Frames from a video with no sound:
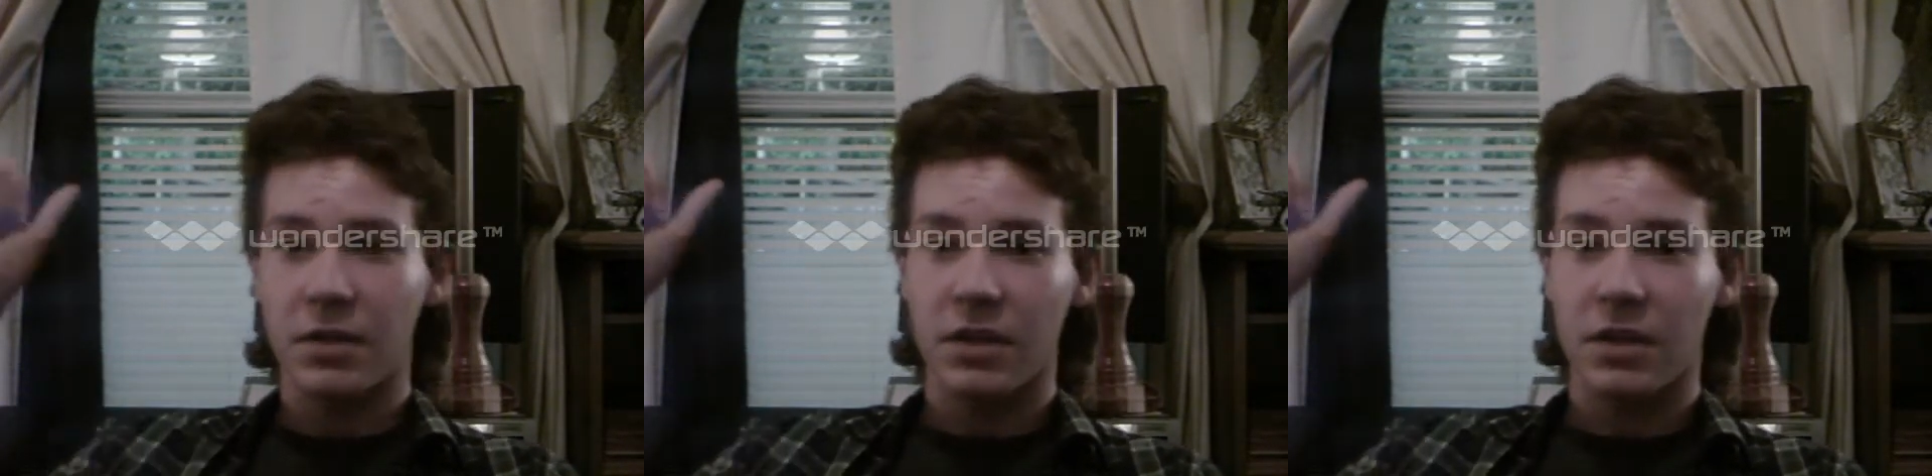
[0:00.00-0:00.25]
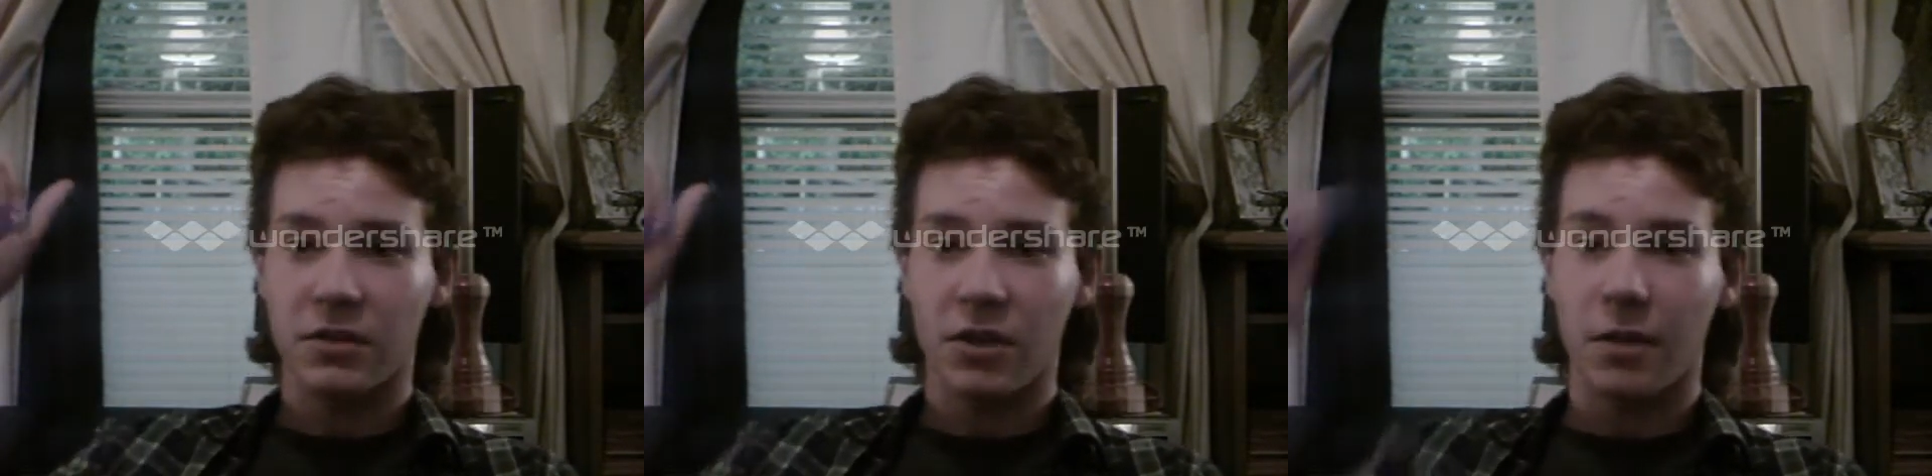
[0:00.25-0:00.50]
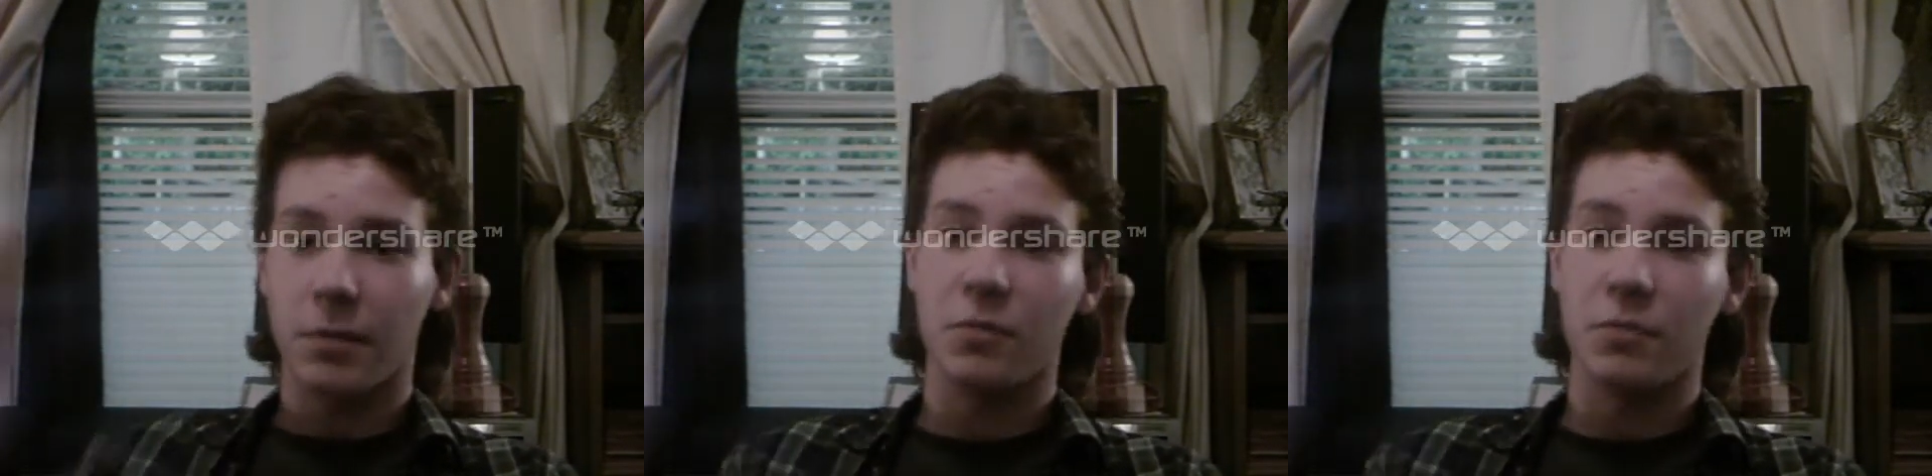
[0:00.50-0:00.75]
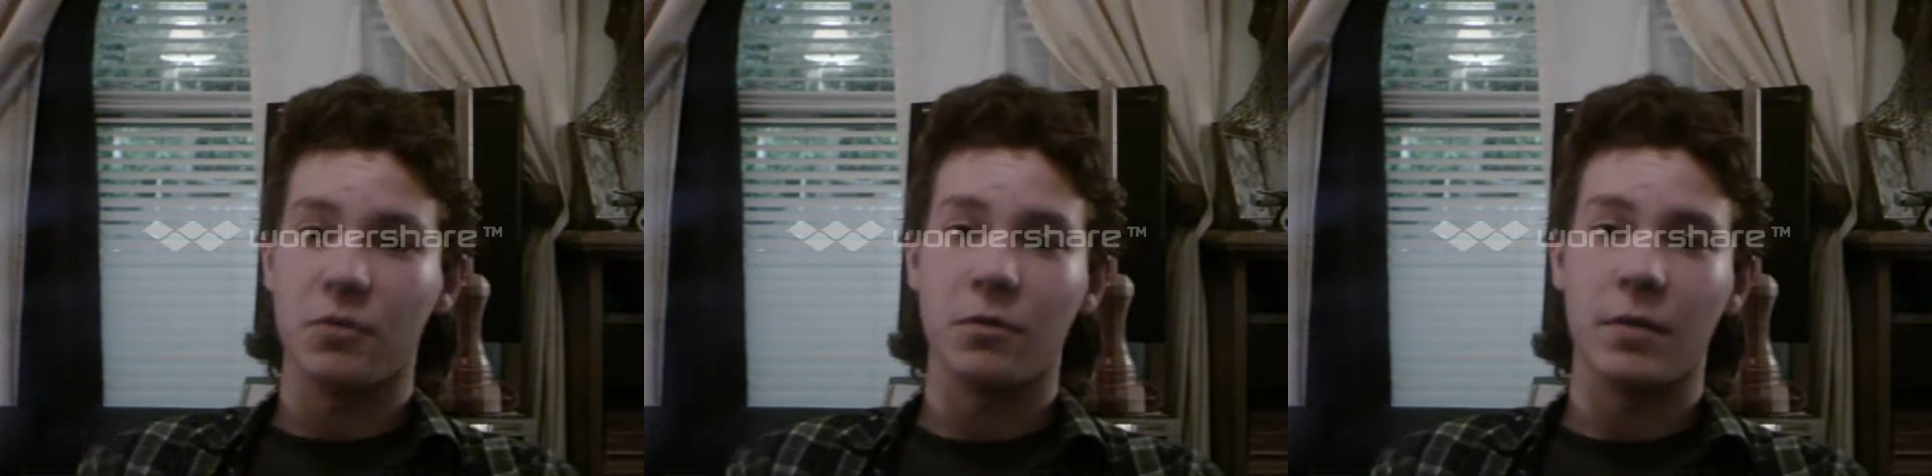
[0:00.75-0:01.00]
desktop
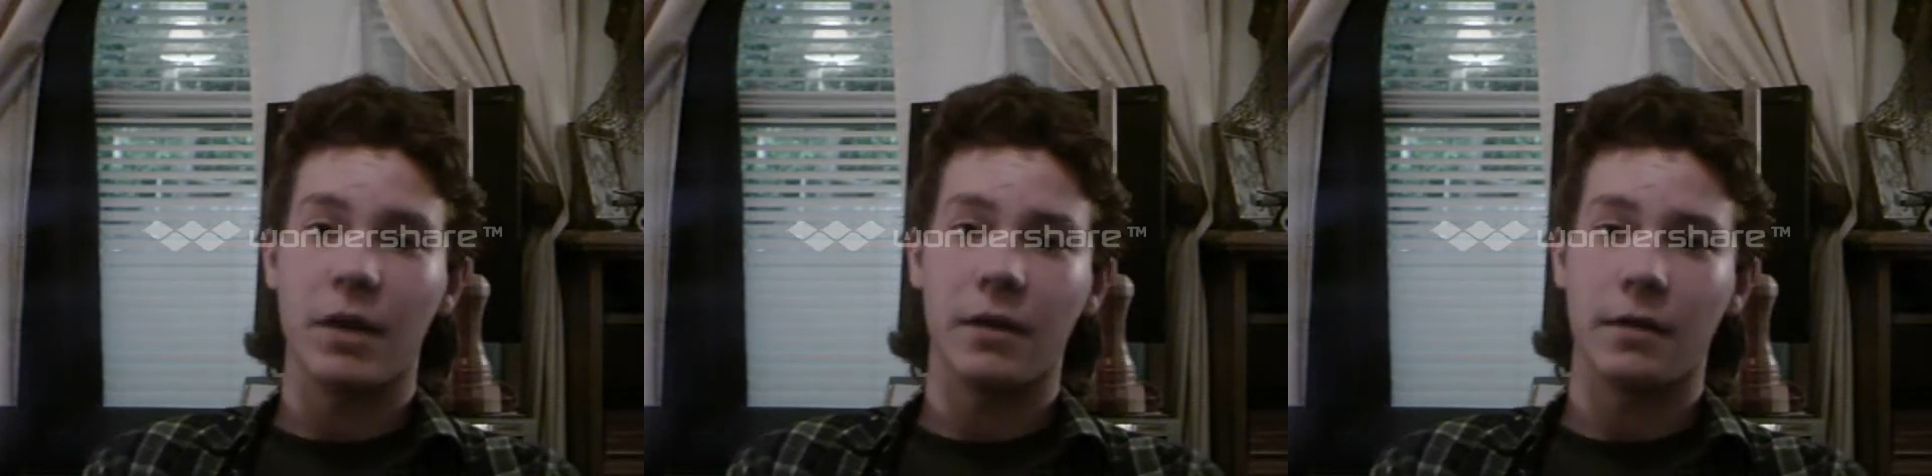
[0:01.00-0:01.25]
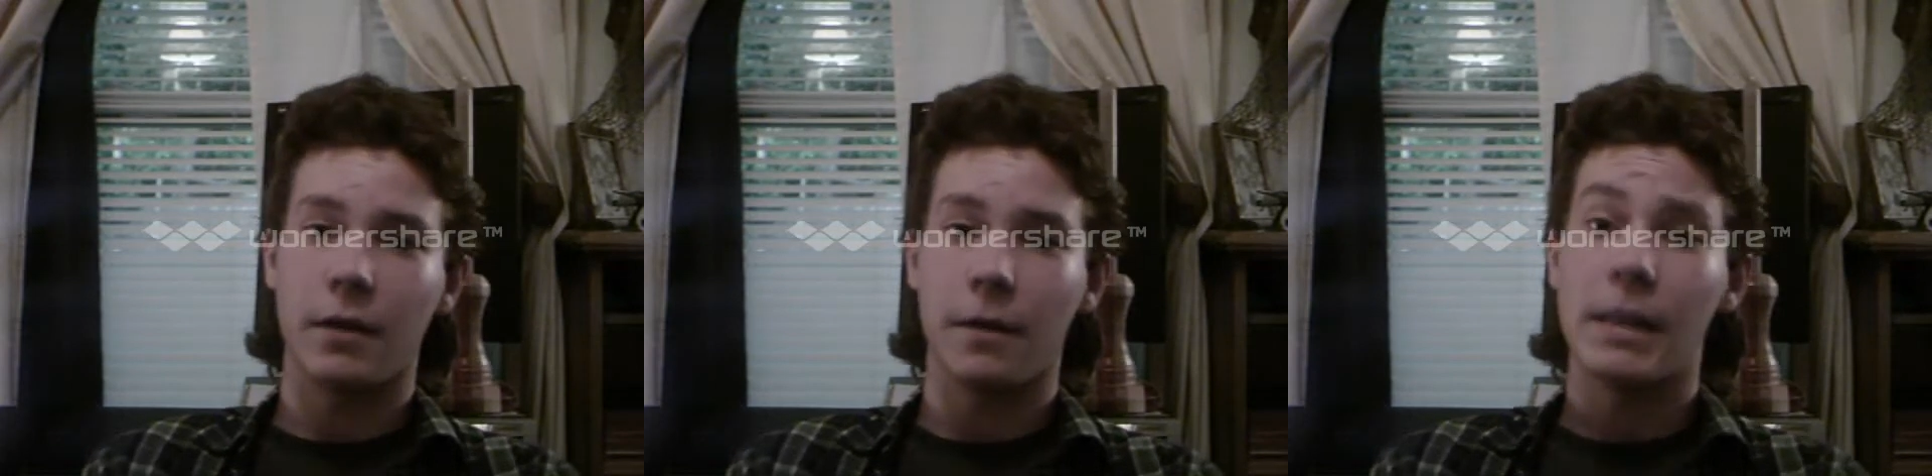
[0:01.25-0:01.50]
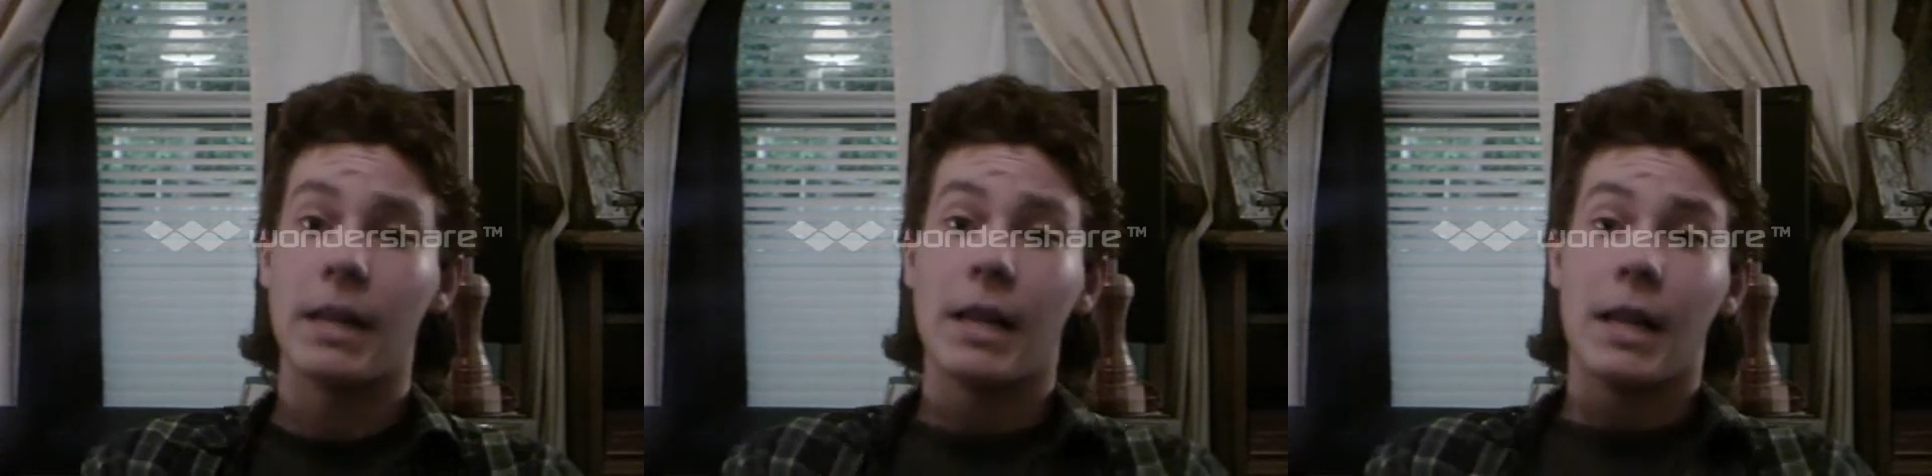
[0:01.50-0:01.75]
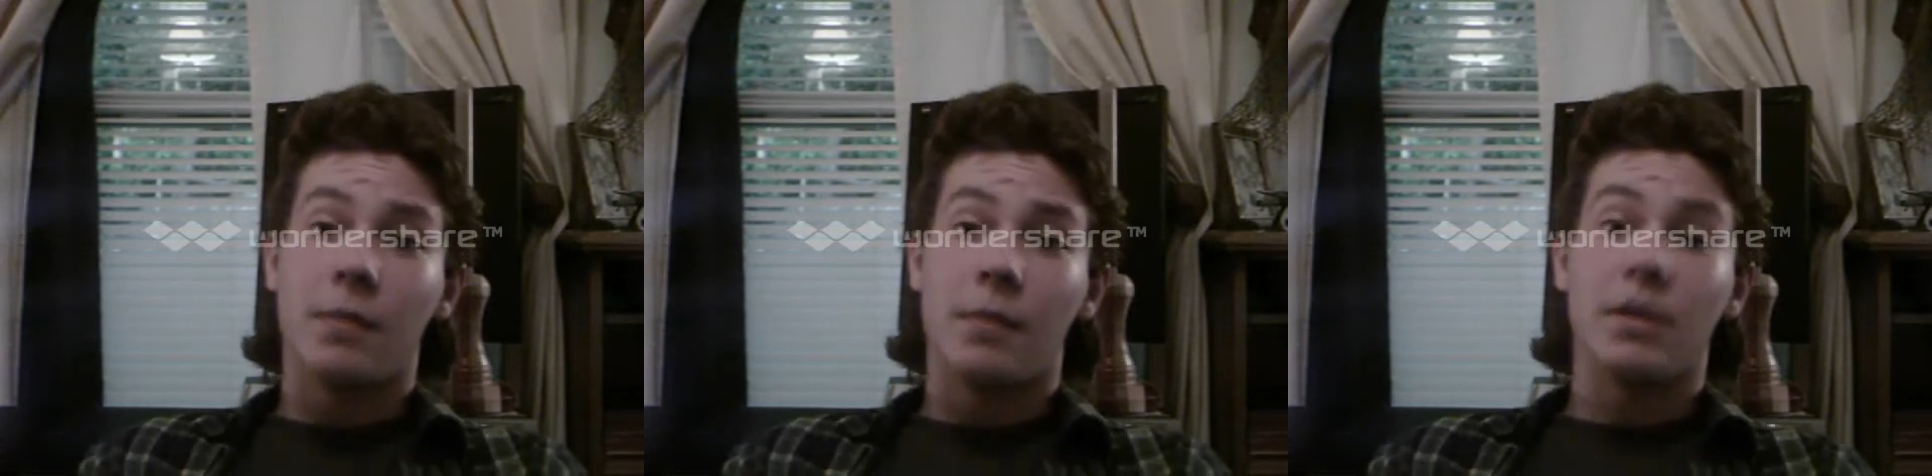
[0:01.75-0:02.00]
computer back there,
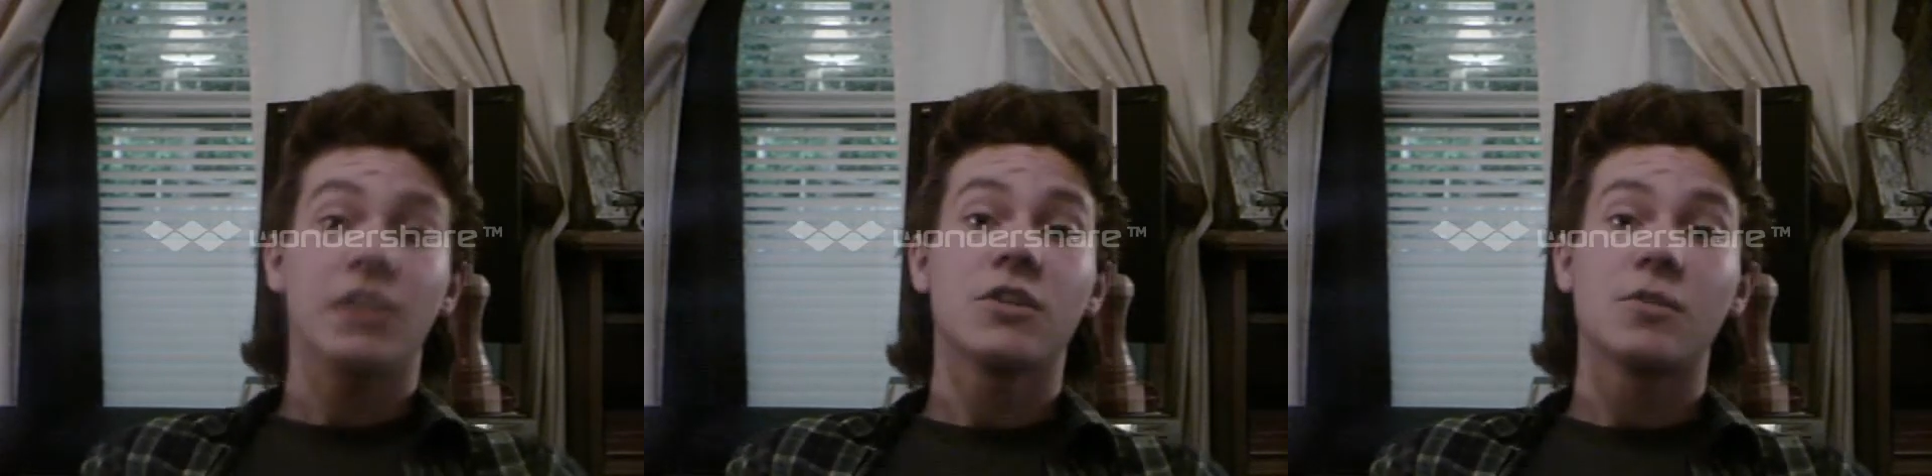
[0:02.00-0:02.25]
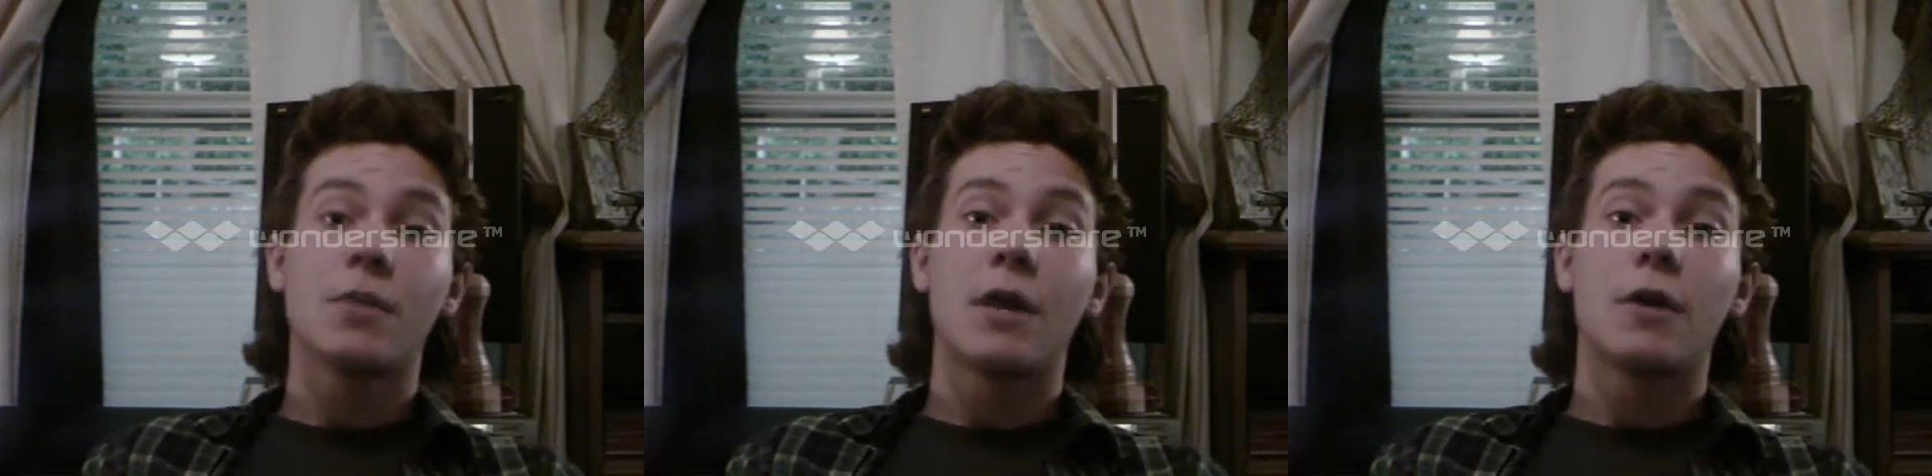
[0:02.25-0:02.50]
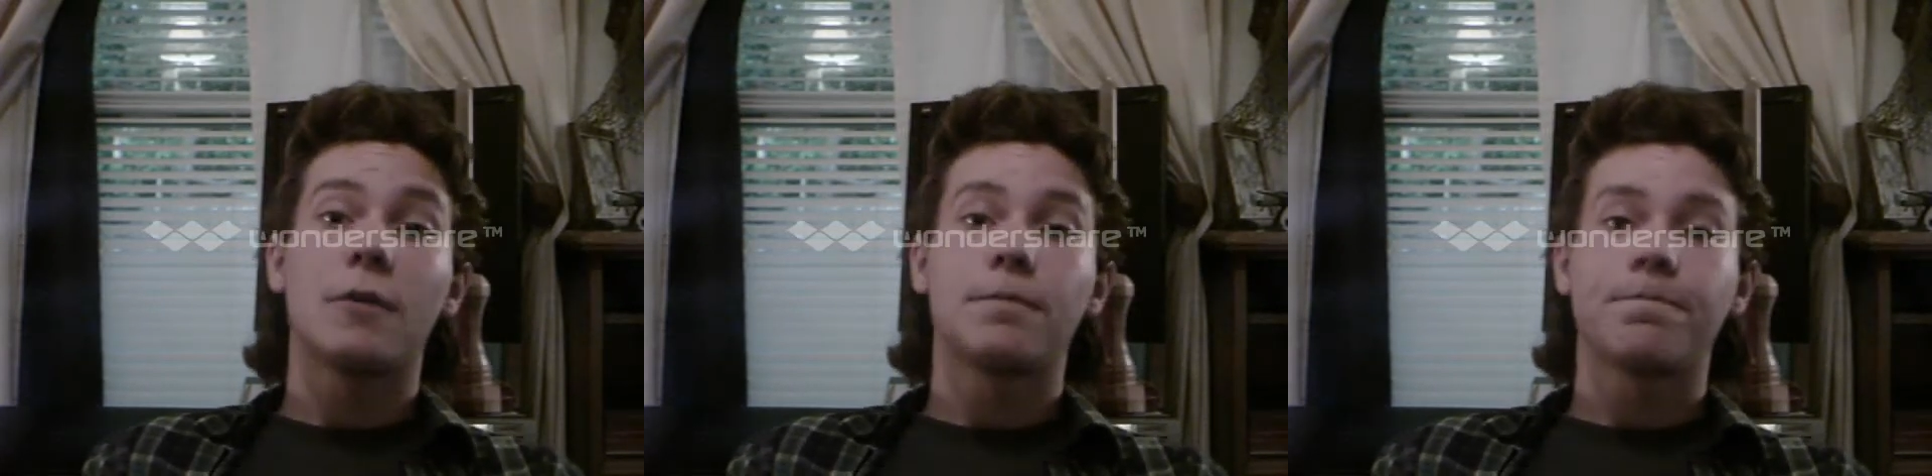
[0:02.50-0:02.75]
but that doesn't matter.